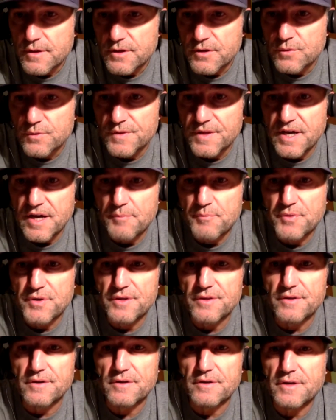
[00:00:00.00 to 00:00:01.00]
You will not
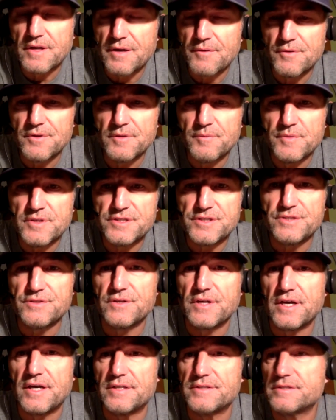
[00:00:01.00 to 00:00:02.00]
be there. I really miss
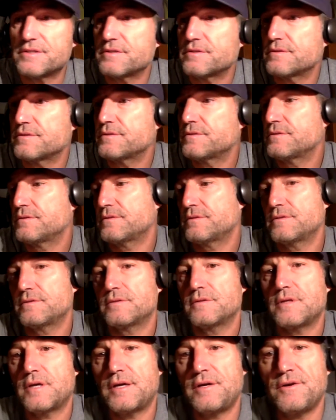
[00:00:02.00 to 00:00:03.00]
you guys.
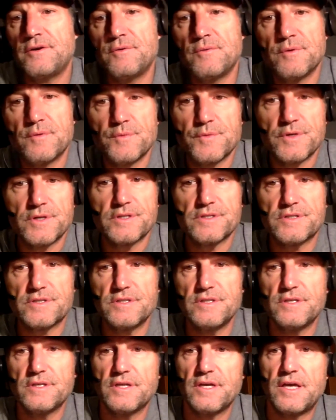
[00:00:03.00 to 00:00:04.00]
I don't know when we're going to
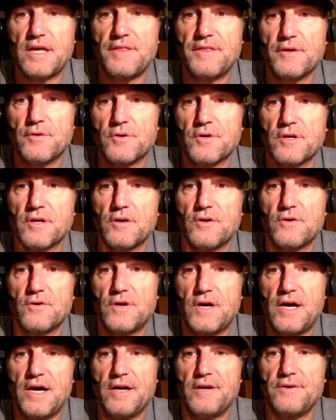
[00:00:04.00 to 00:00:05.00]
see you again. I think we're going to go
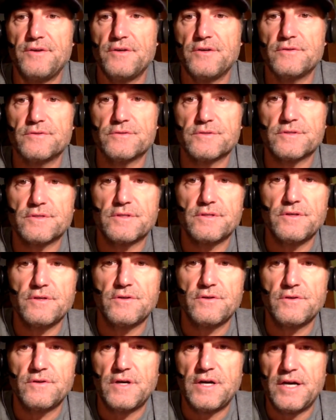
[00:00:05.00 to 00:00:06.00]
to Ohio. You going
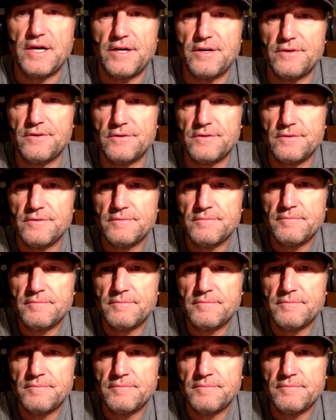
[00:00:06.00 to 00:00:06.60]
to Ohio?